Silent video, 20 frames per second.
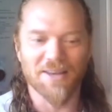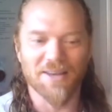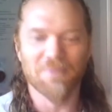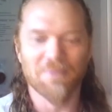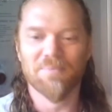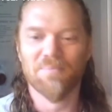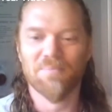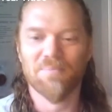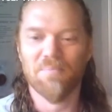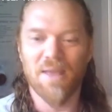
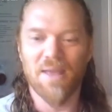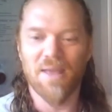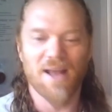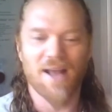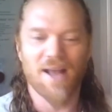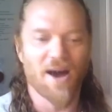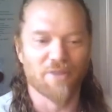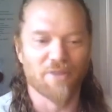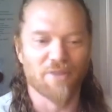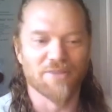make
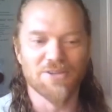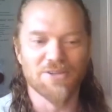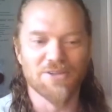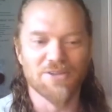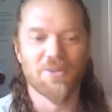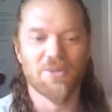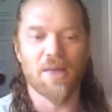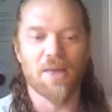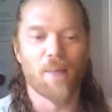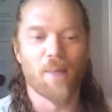out of it, you
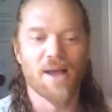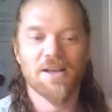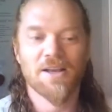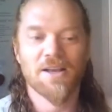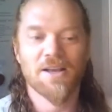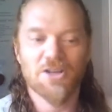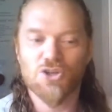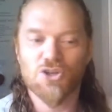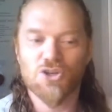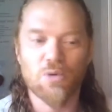know, that my
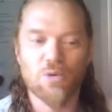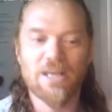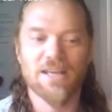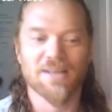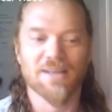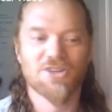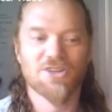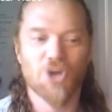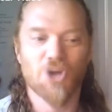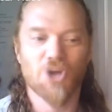sweet
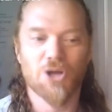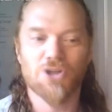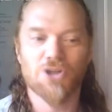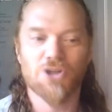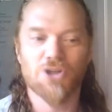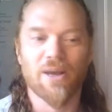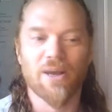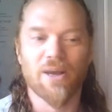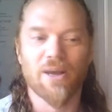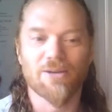and
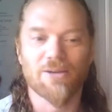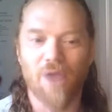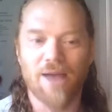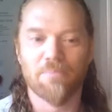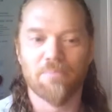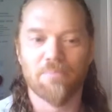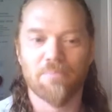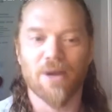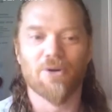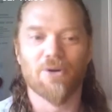church-going
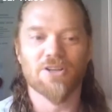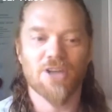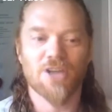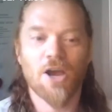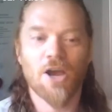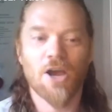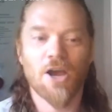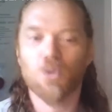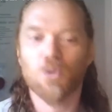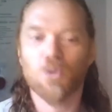grandparents
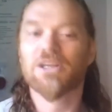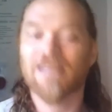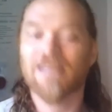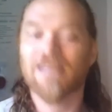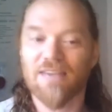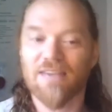would give